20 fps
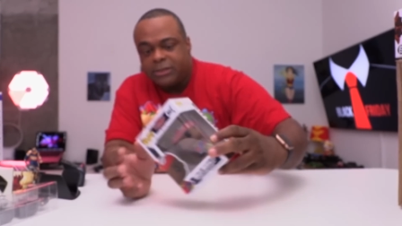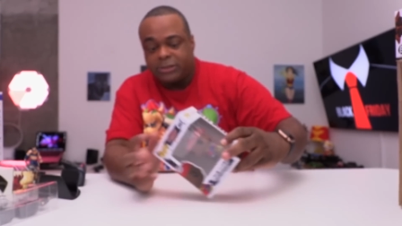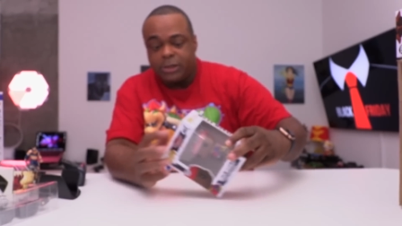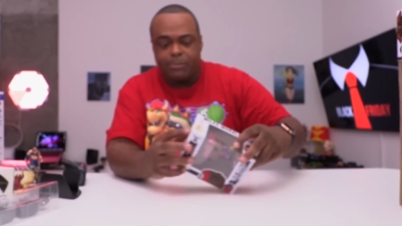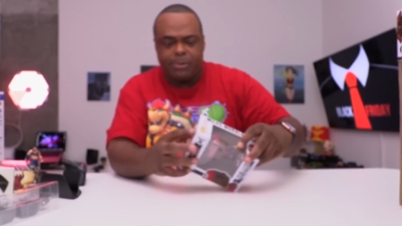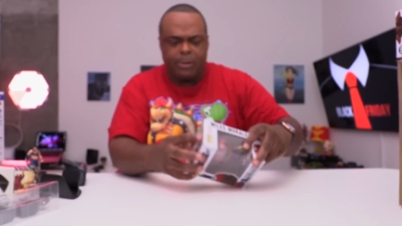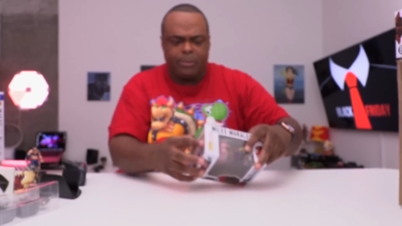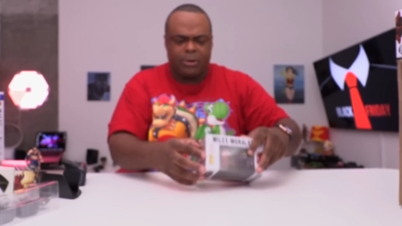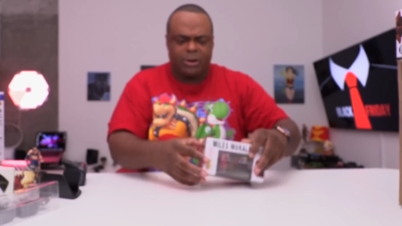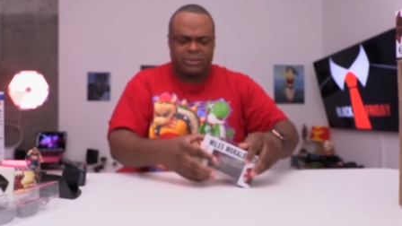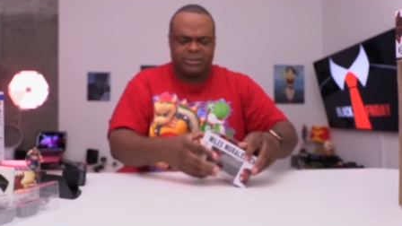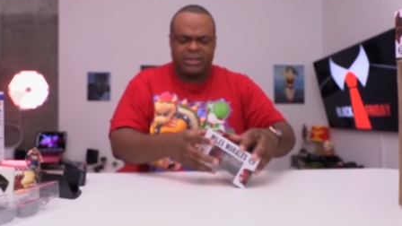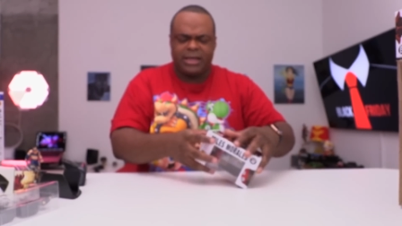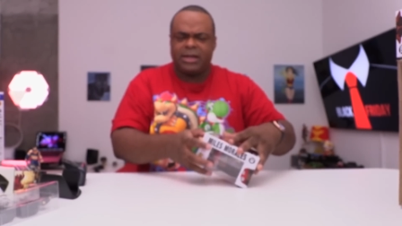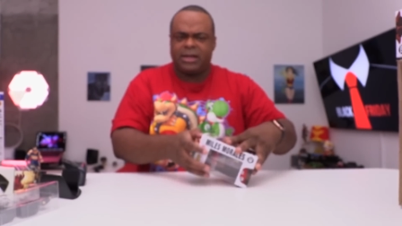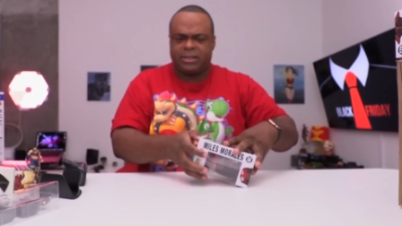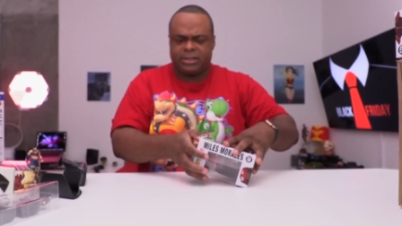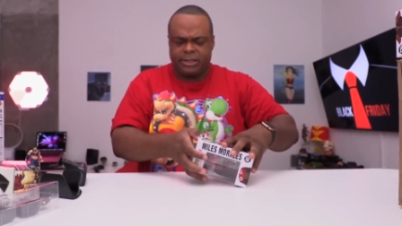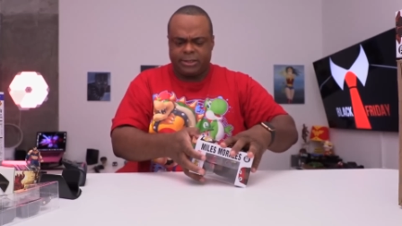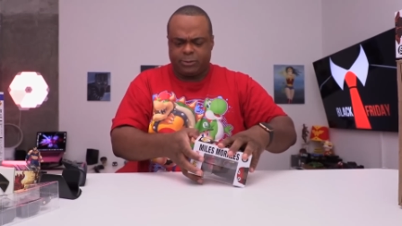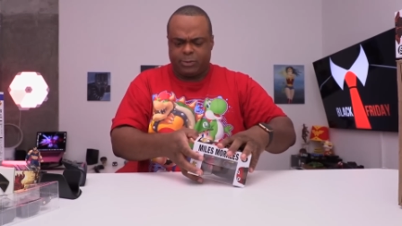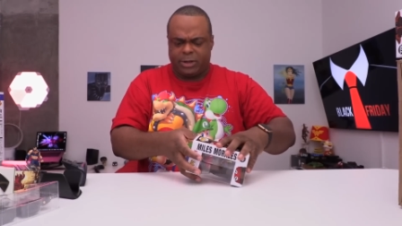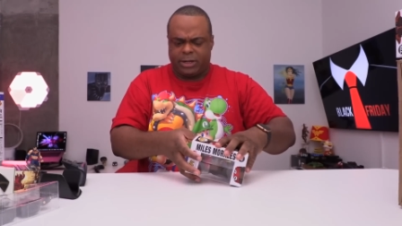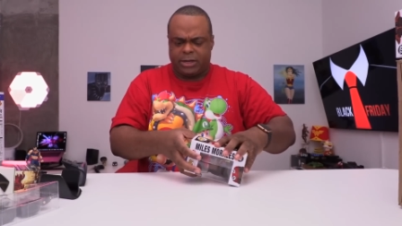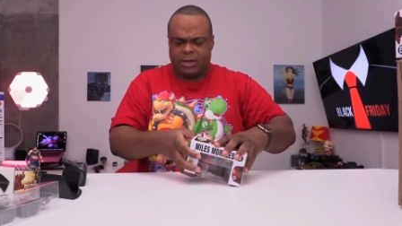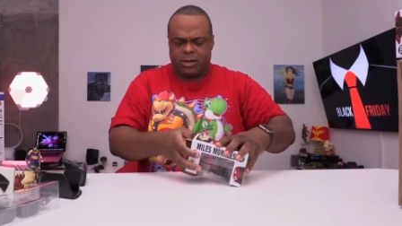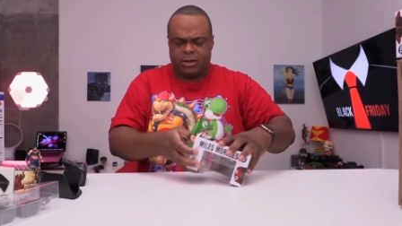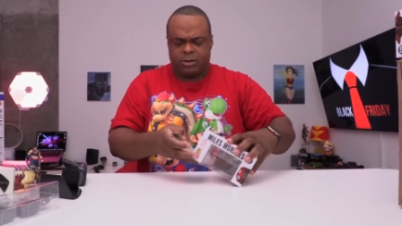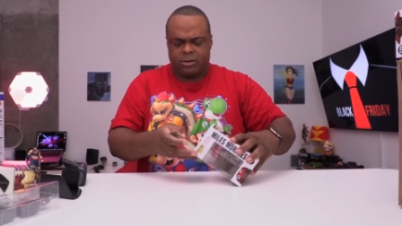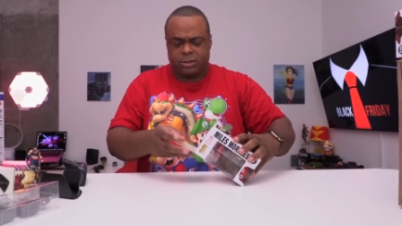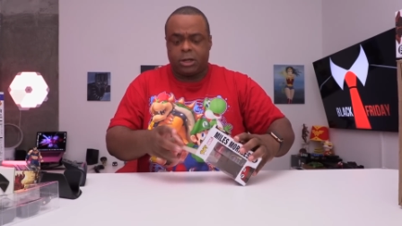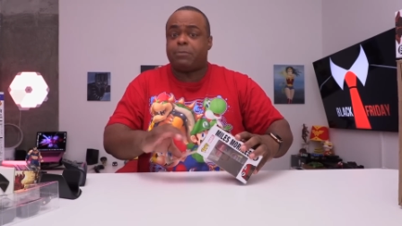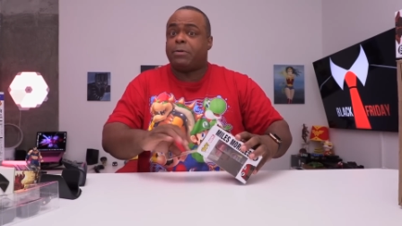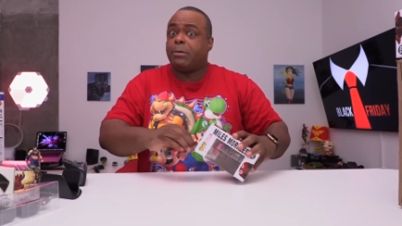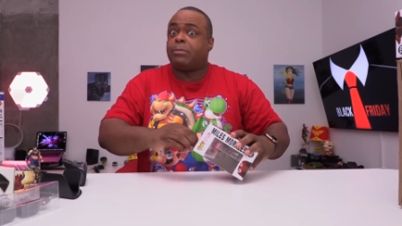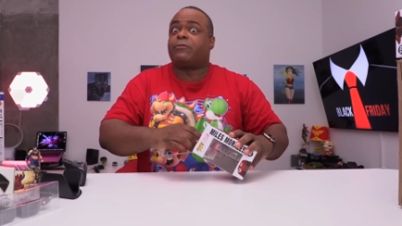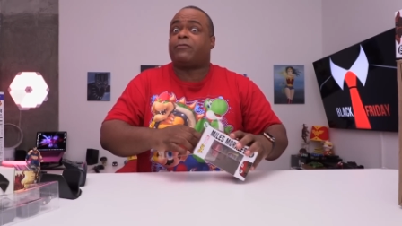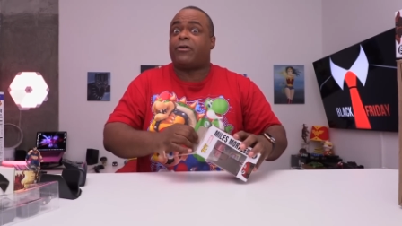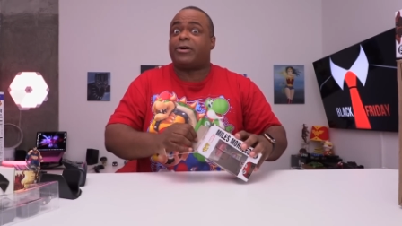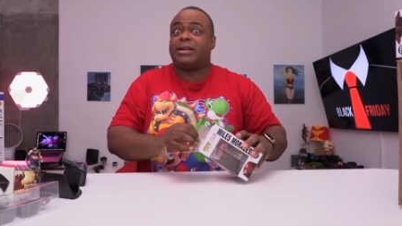some people are seeing it this weekend. Some
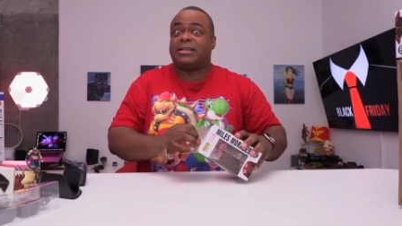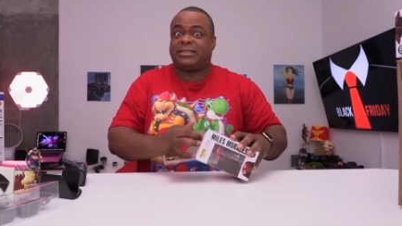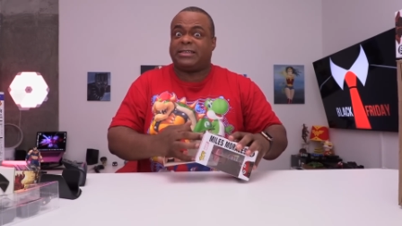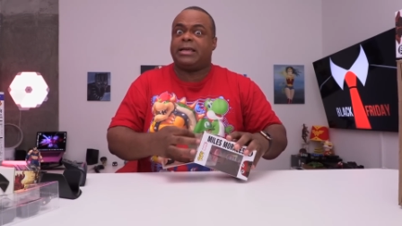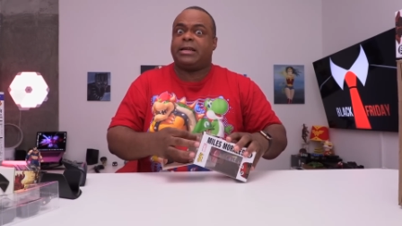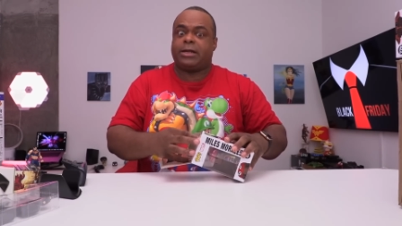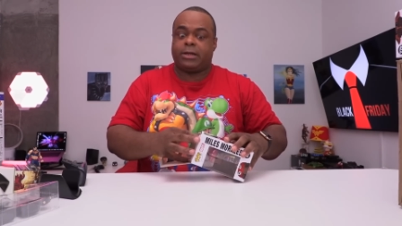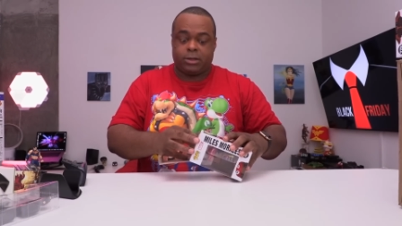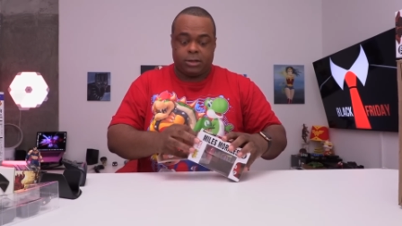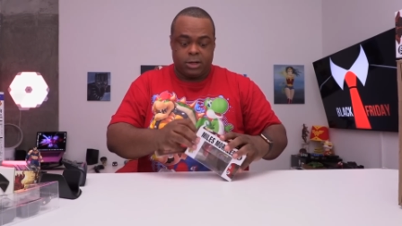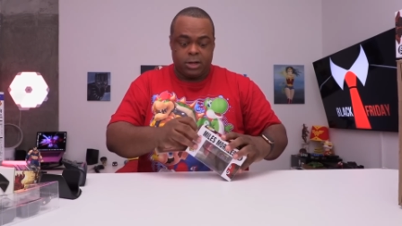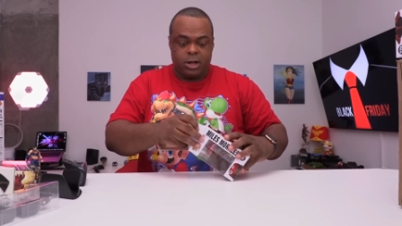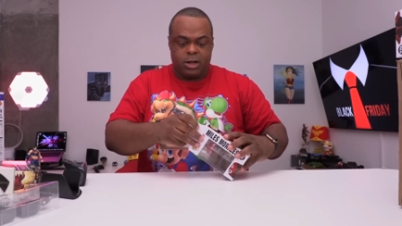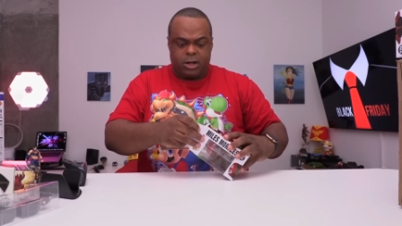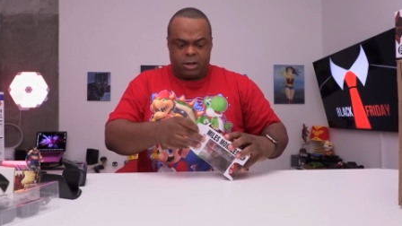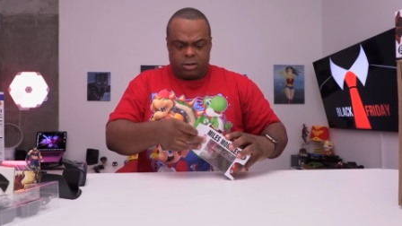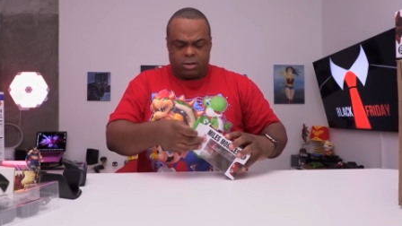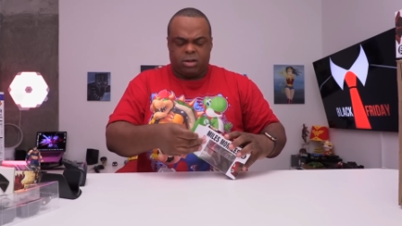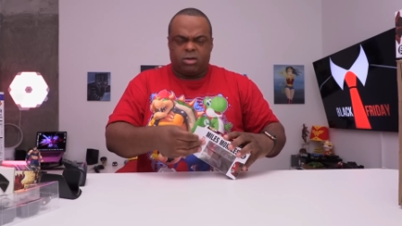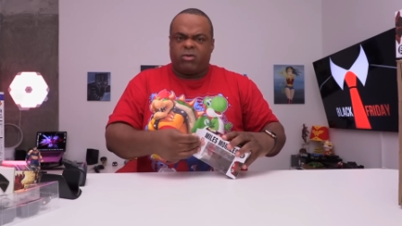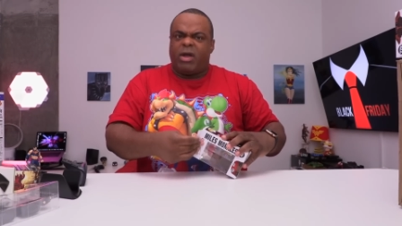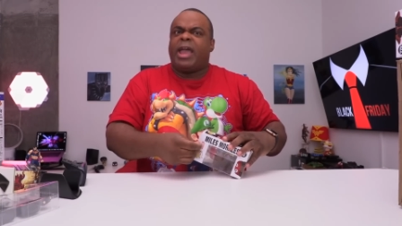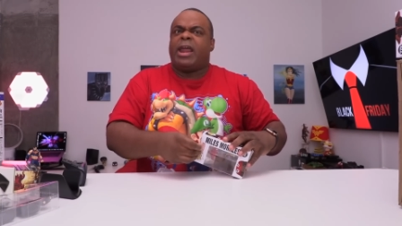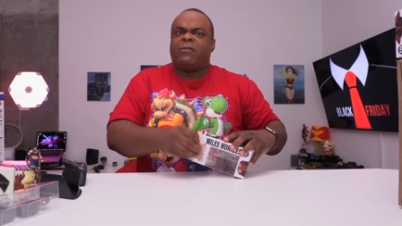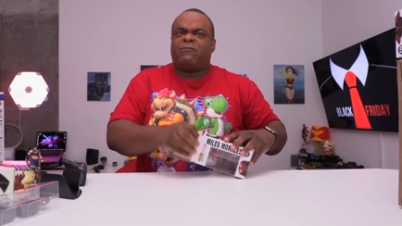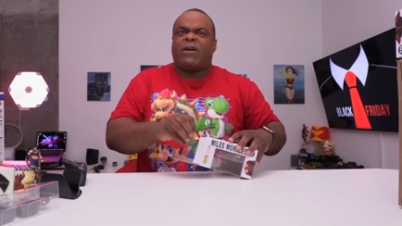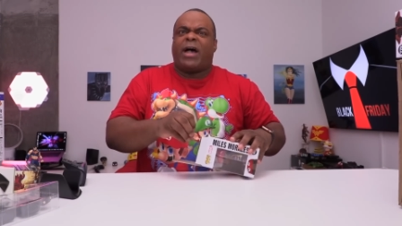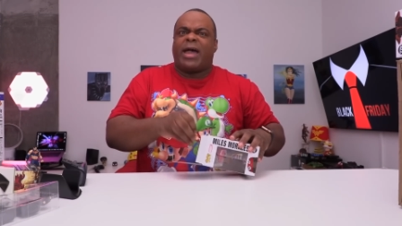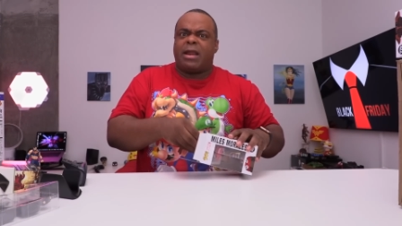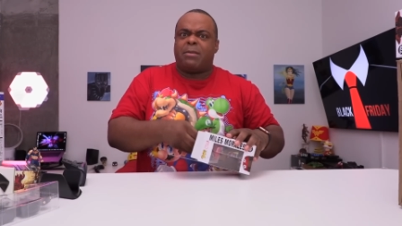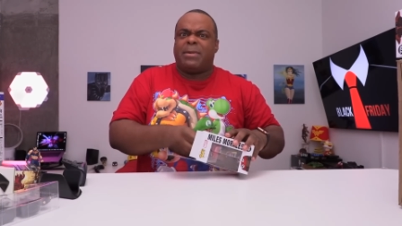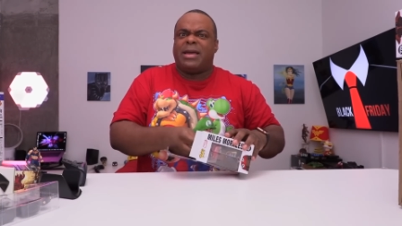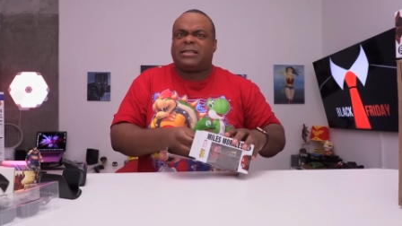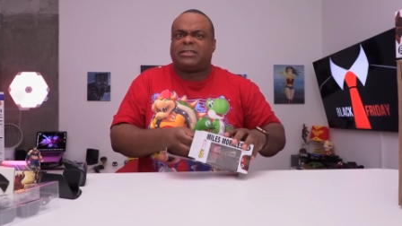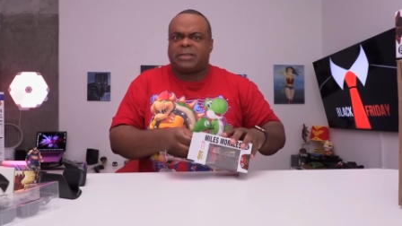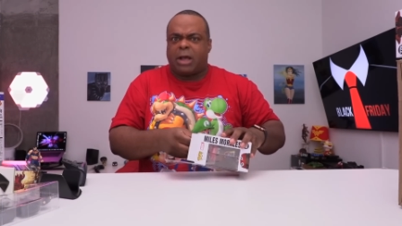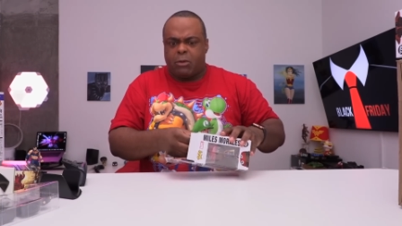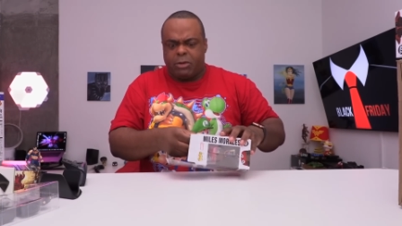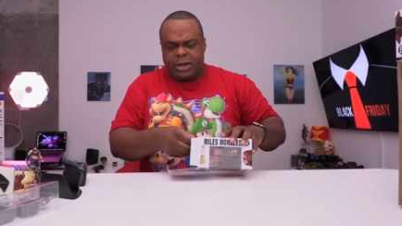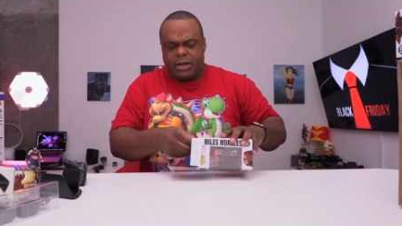people have already seen it. They ain't invited me,
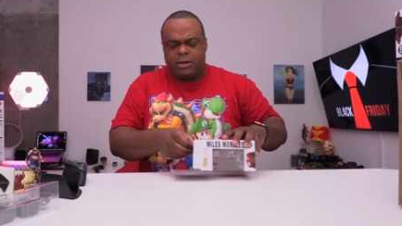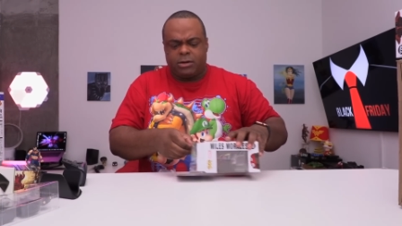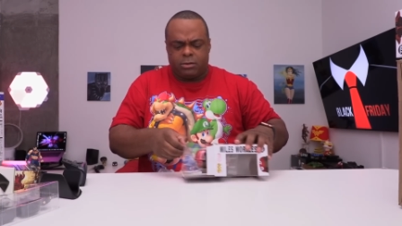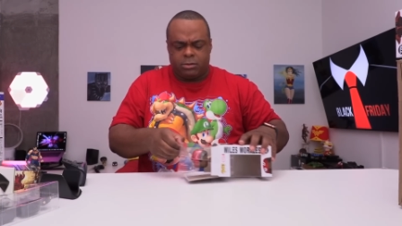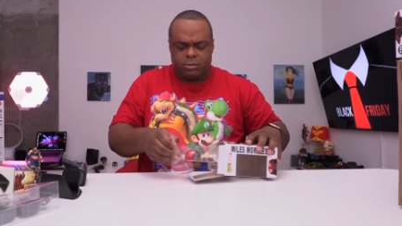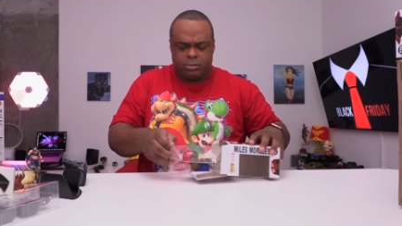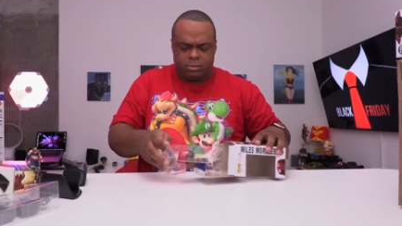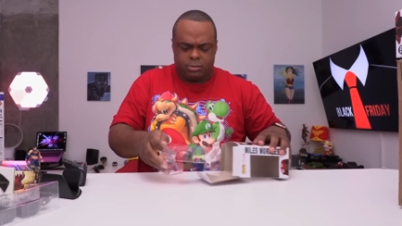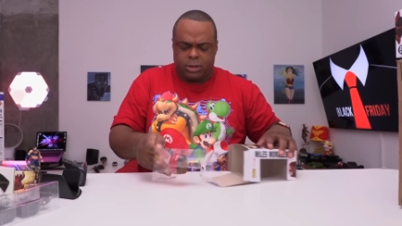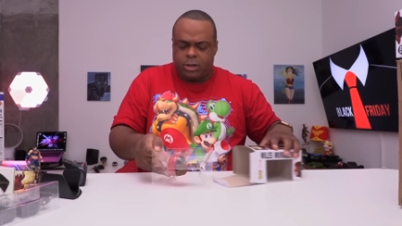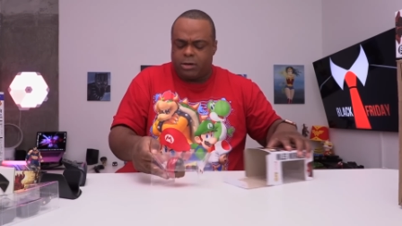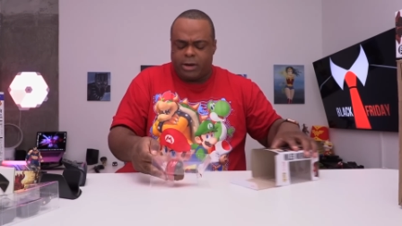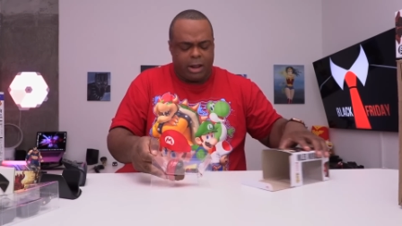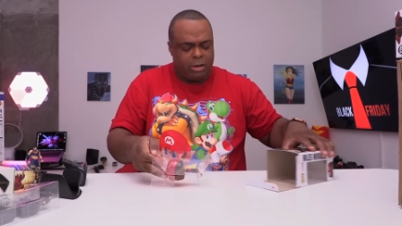Sony. no,